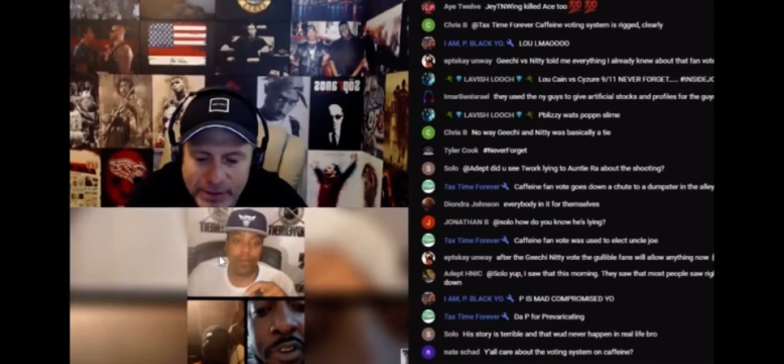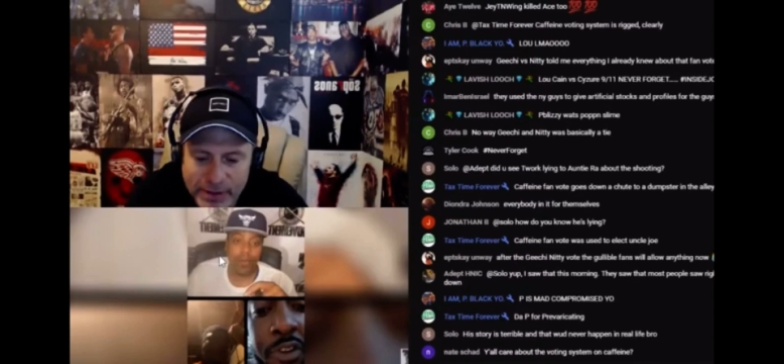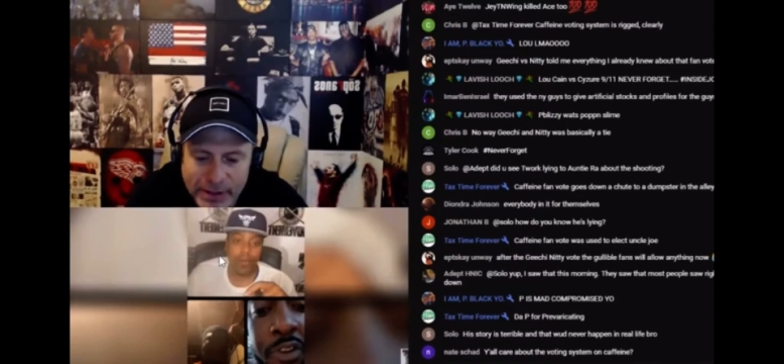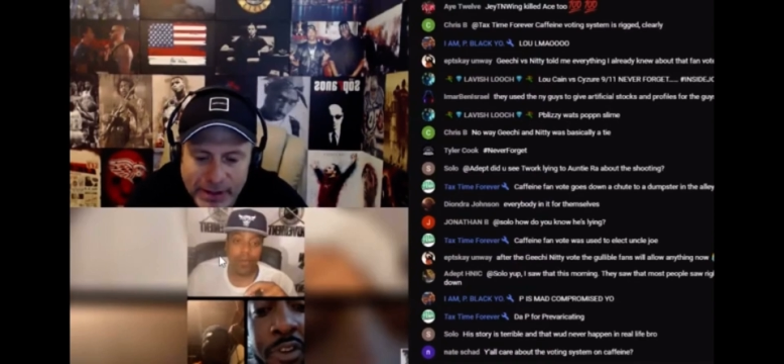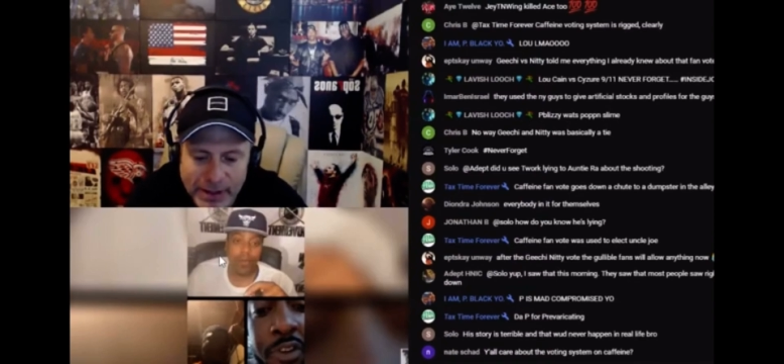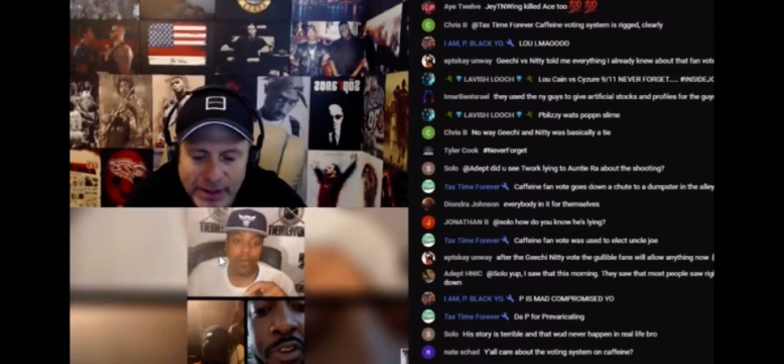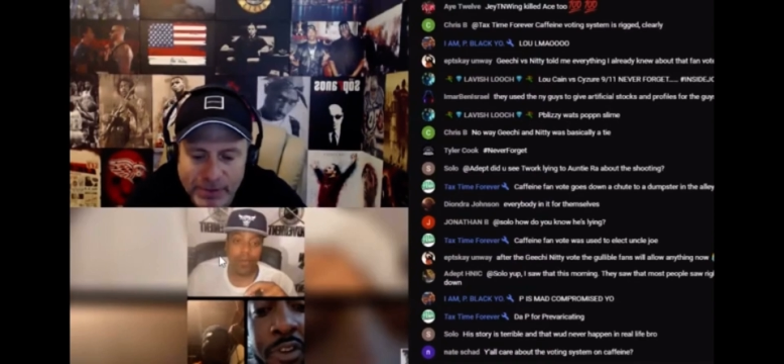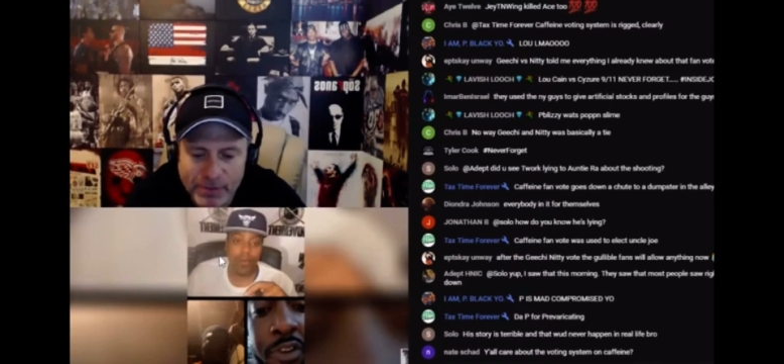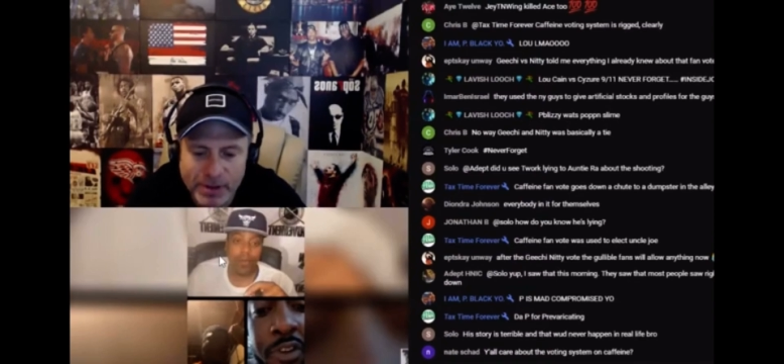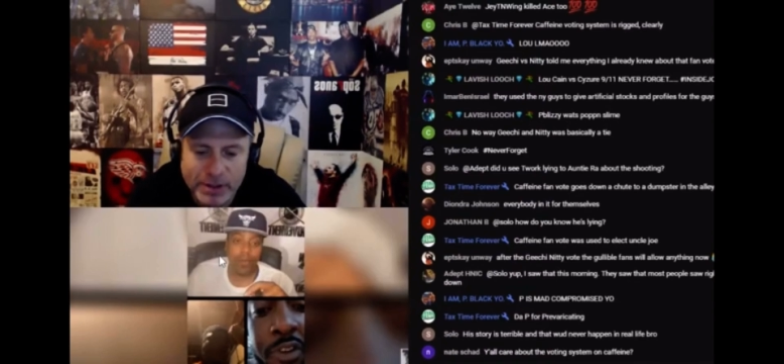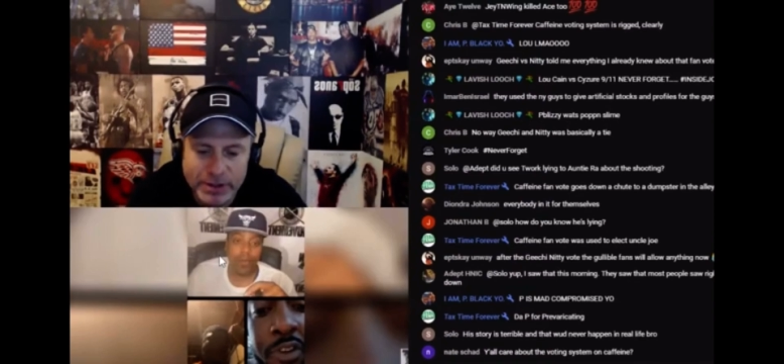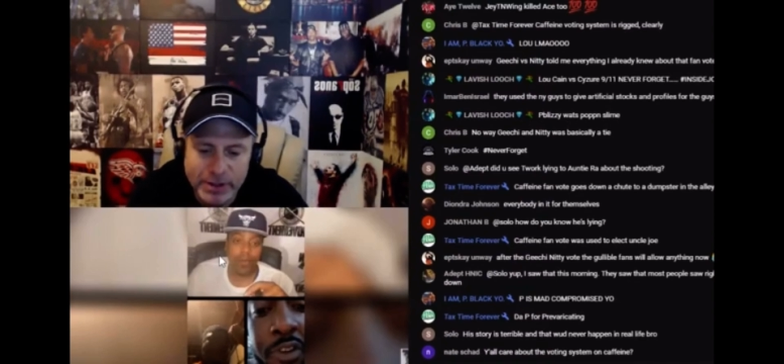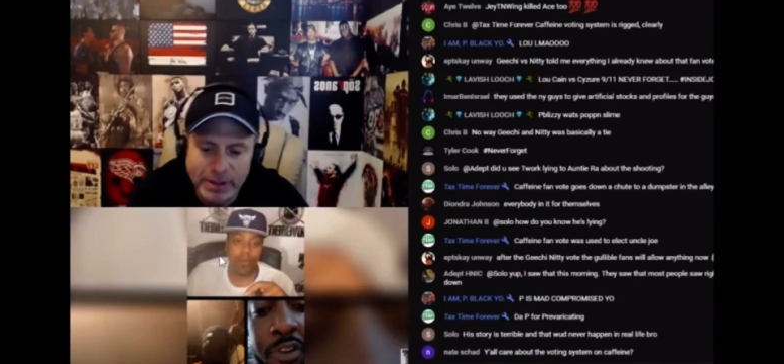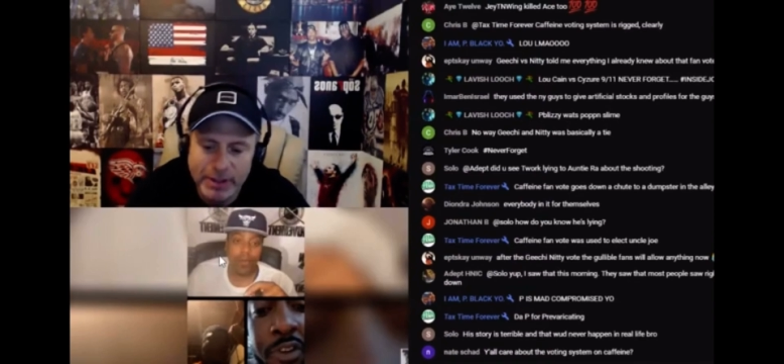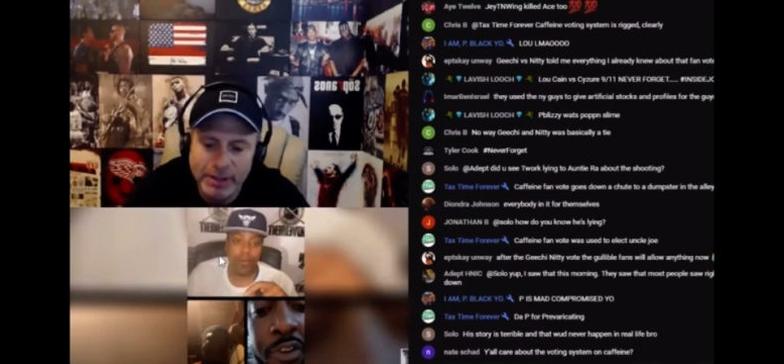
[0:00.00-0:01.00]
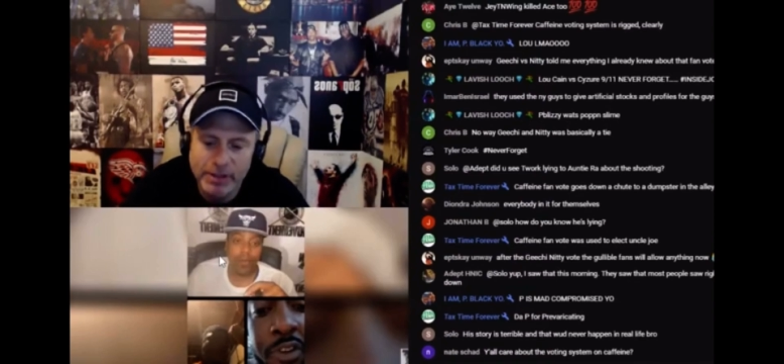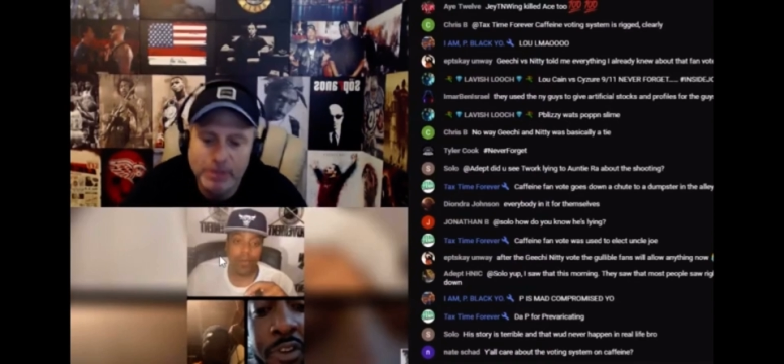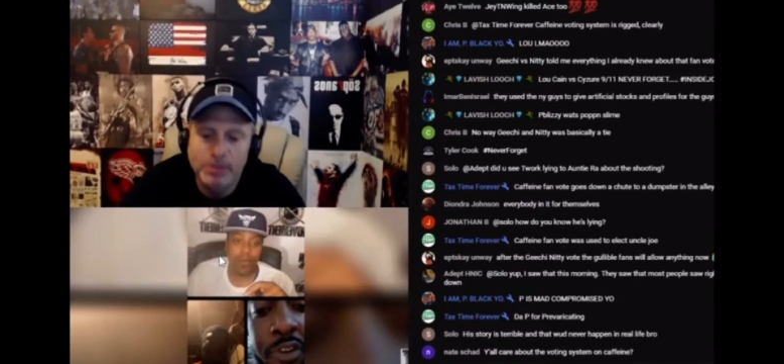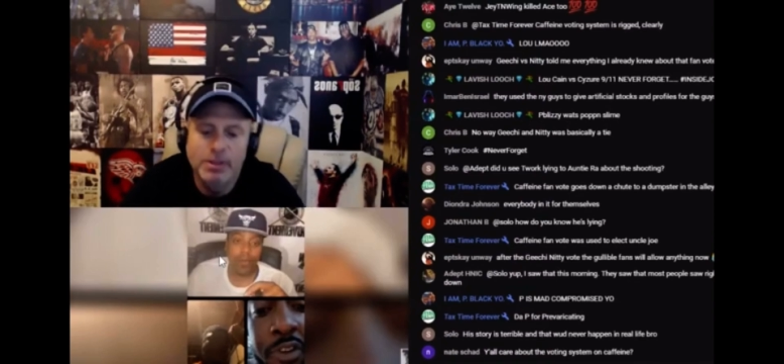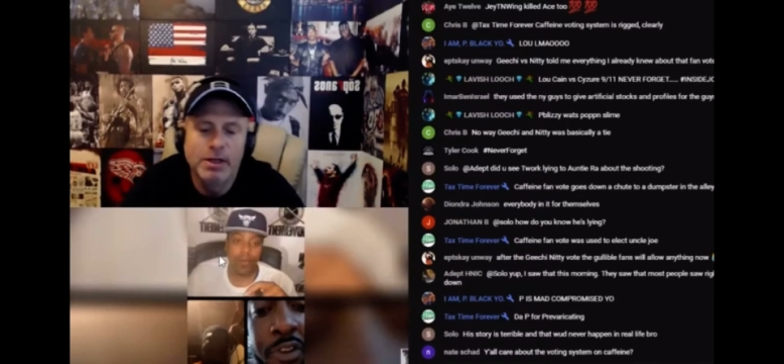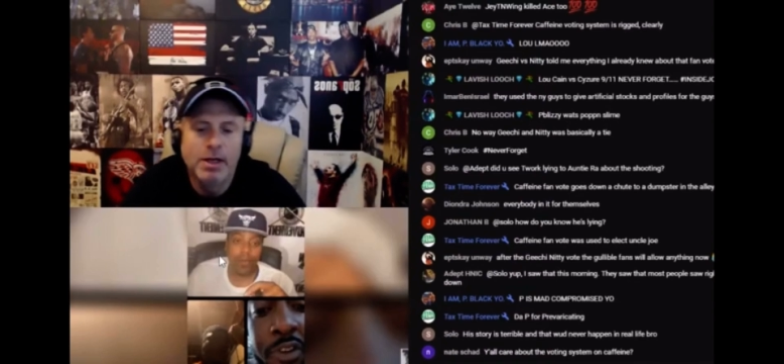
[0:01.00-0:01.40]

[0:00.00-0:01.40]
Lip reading: I can't watch it on here.